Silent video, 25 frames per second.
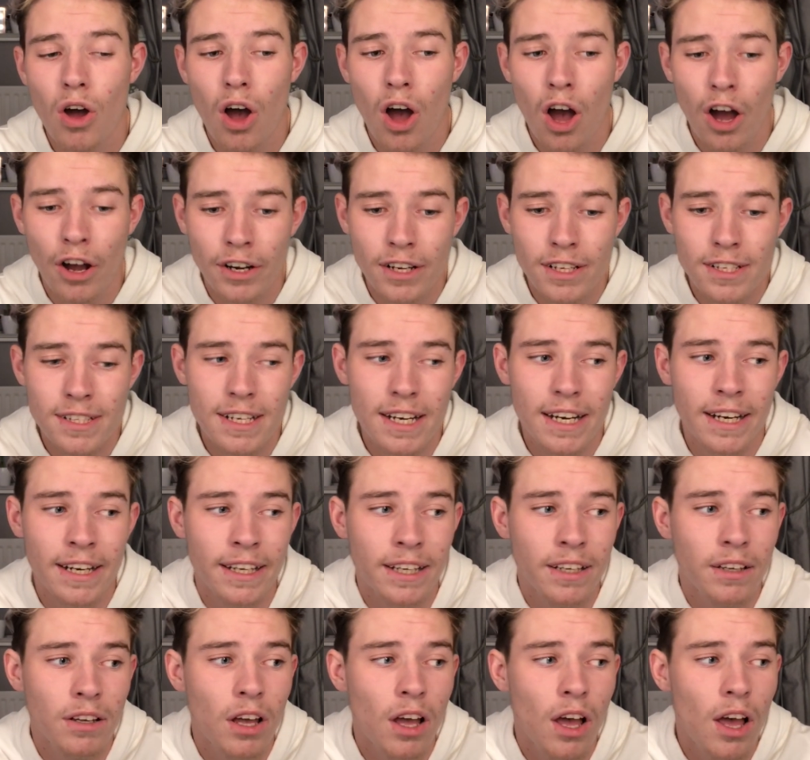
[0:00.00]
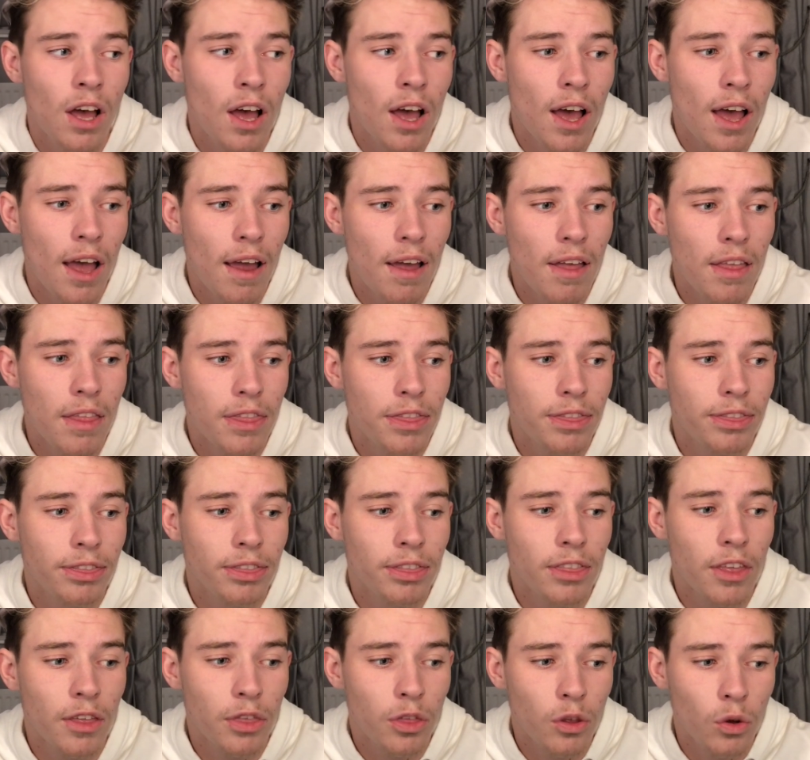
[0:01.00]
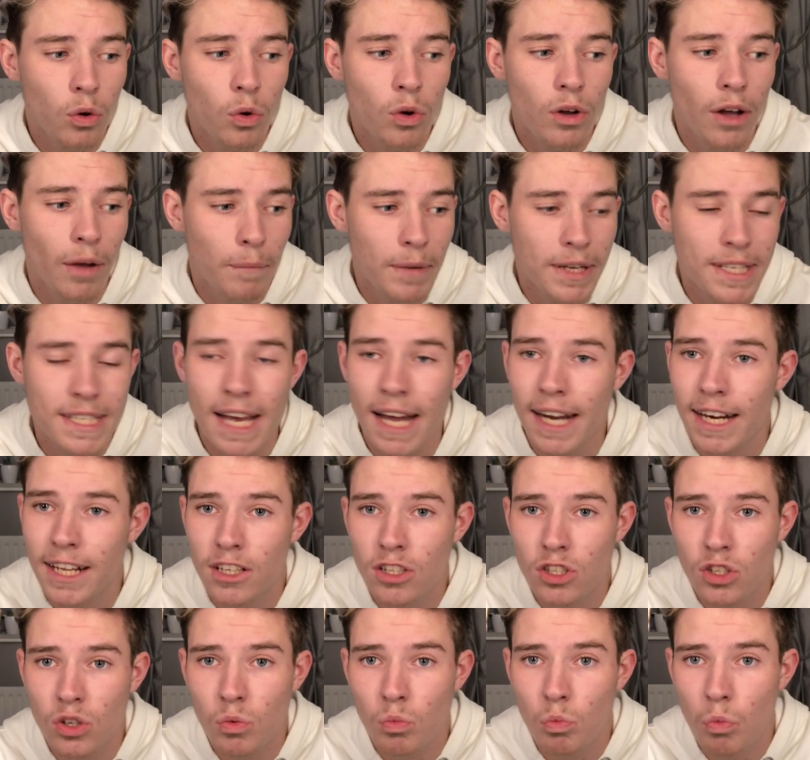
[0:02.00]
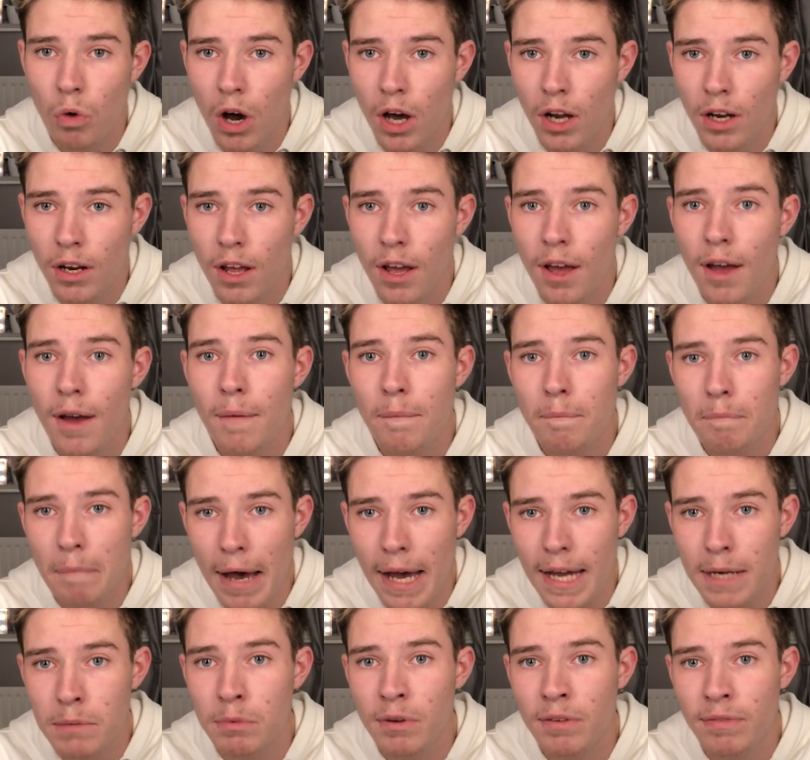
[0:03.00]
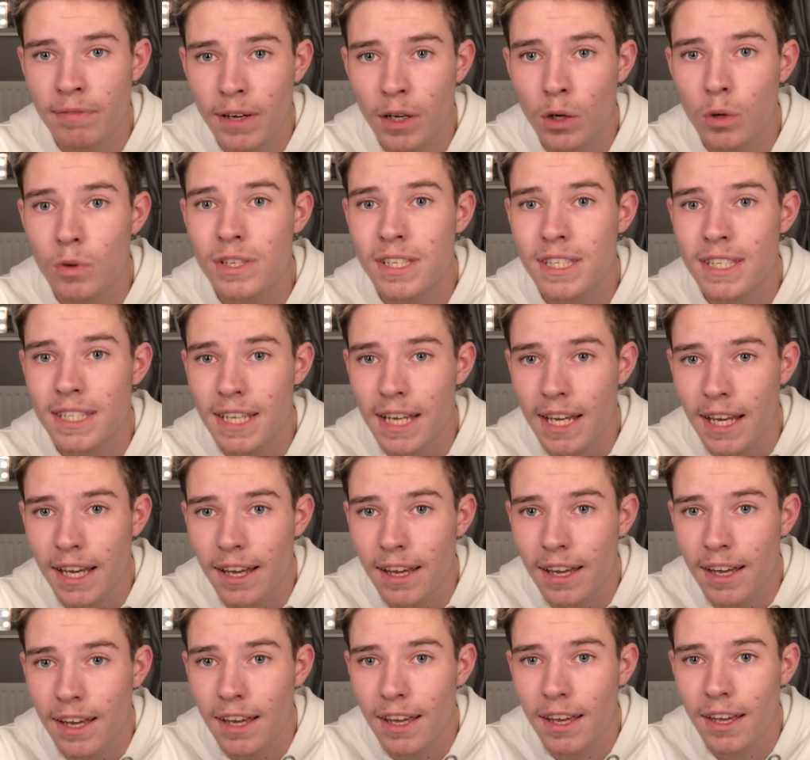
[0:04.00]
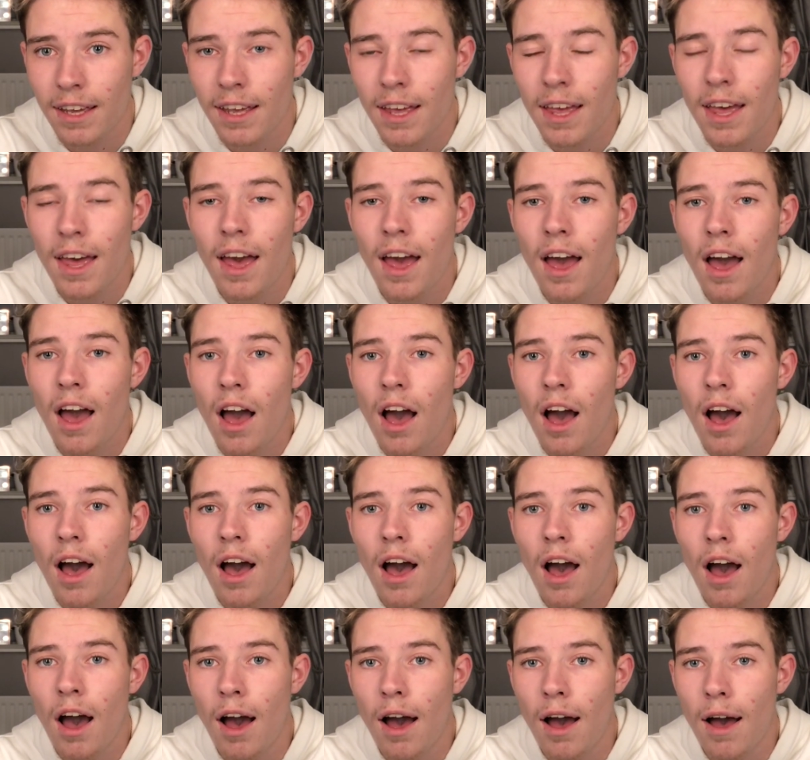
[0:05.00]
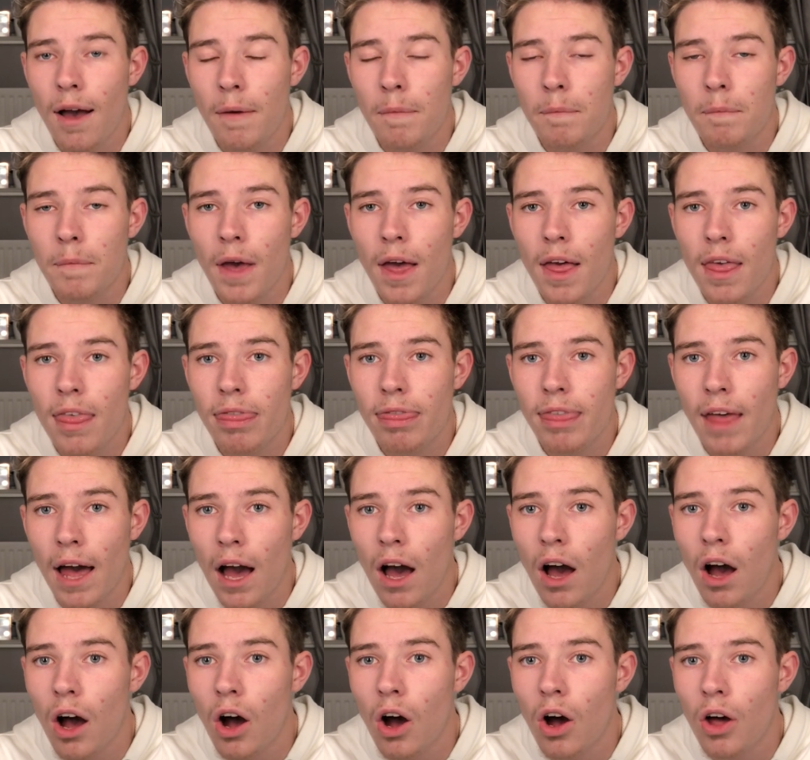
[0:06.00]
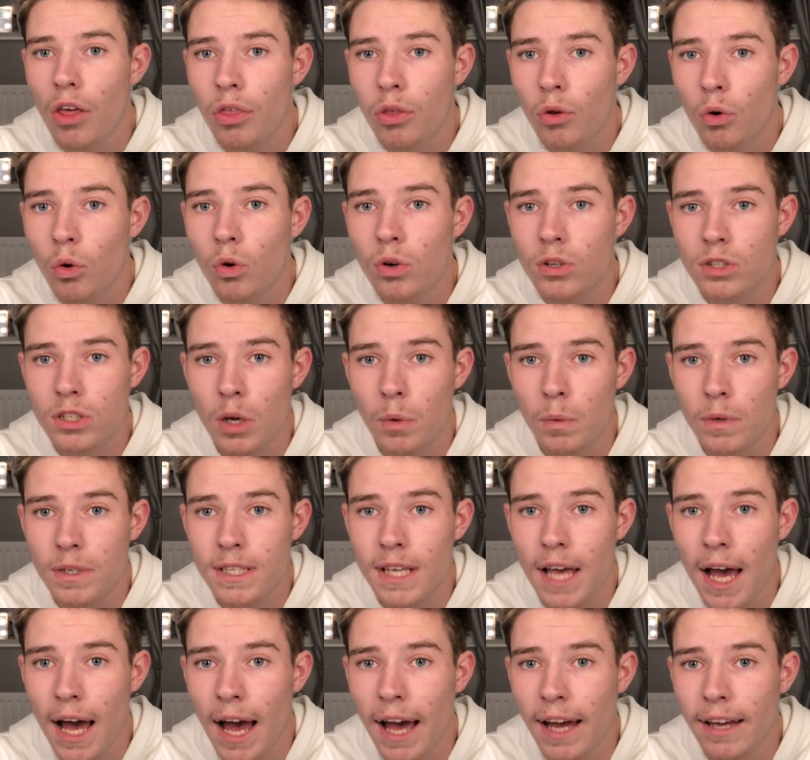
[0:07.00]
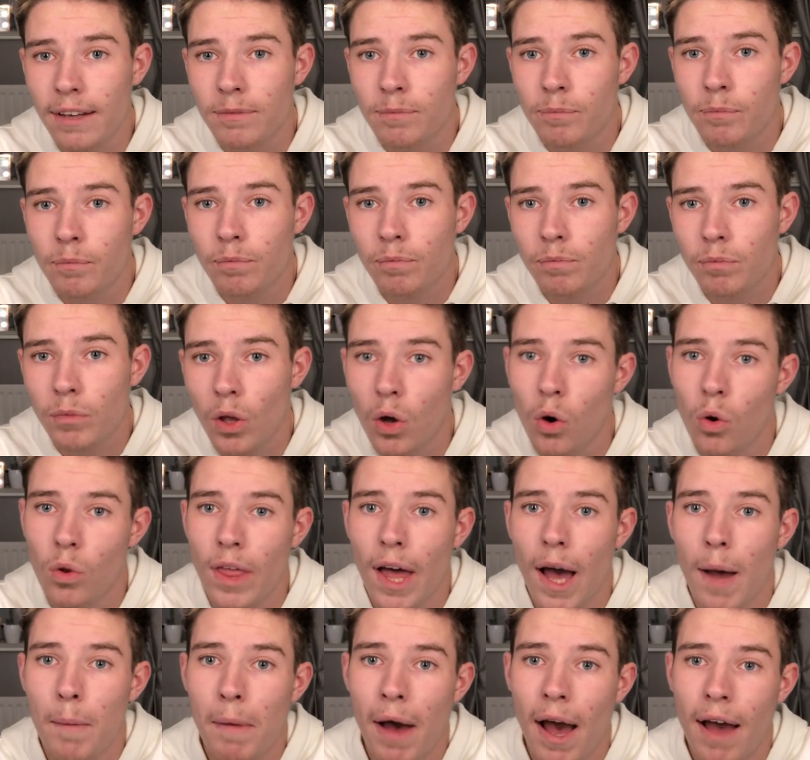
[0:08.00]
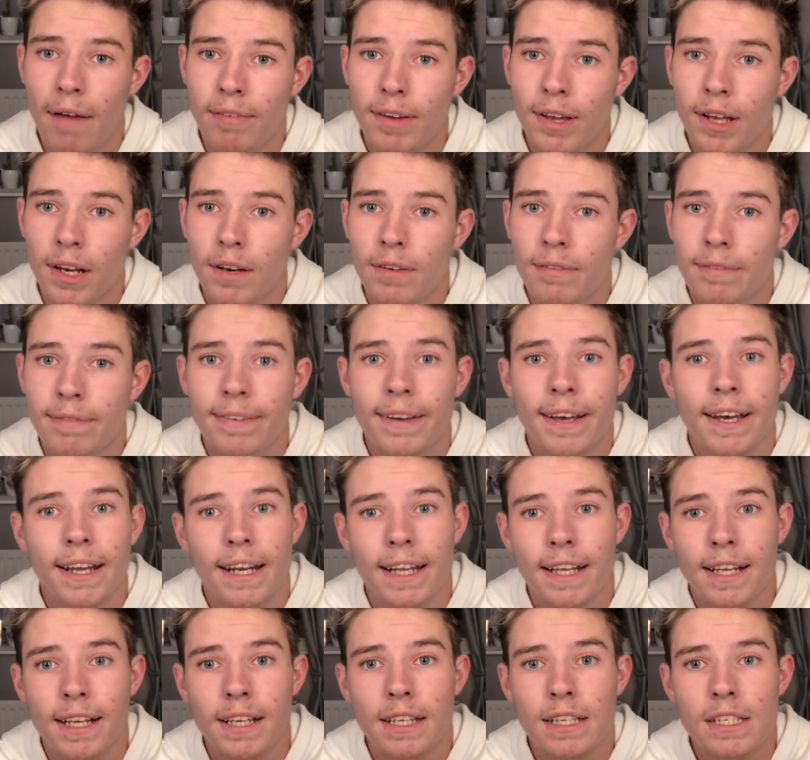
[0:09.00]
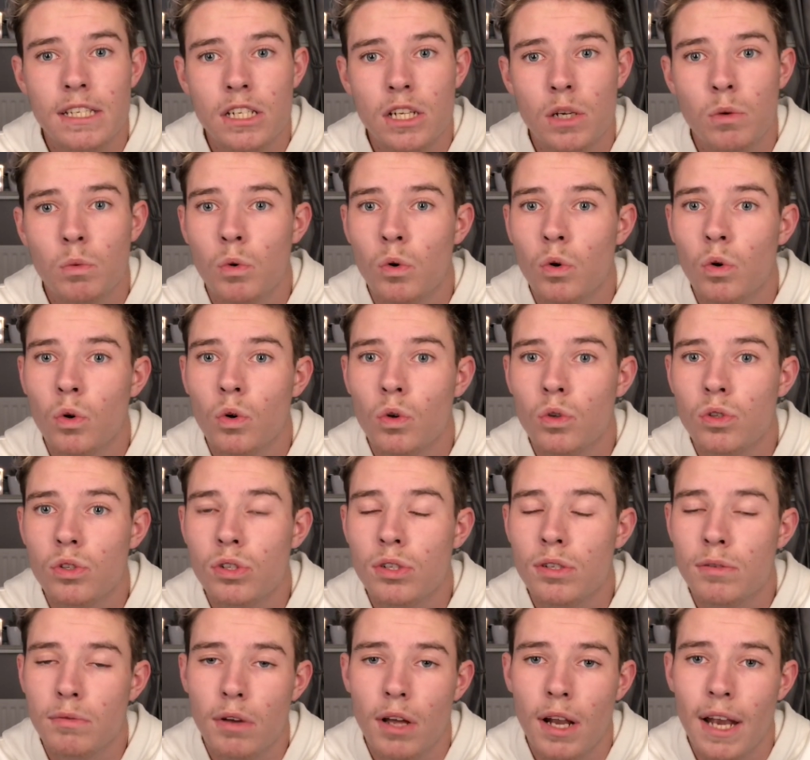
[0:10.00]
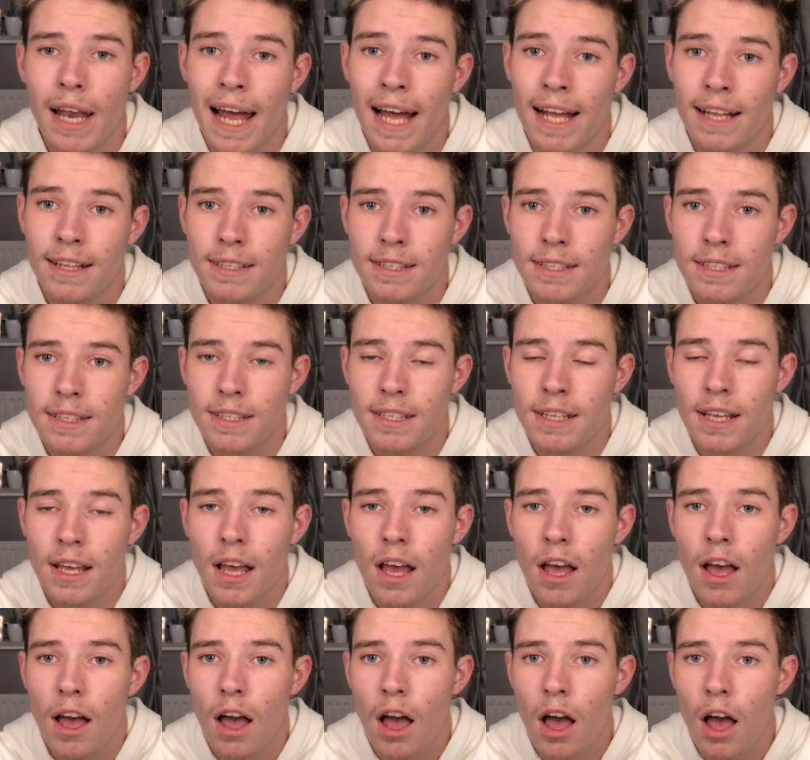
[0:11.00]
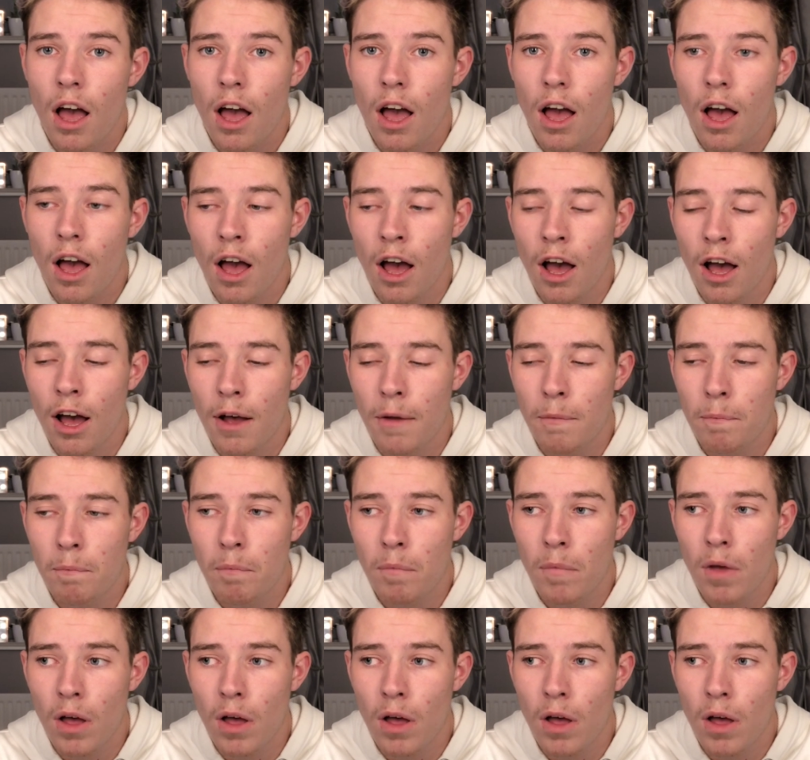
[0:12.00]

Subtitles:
Honestly, the thought of me telling someone made me feel sick, that I thought I was gay, or that I'm having feelings towards lads. I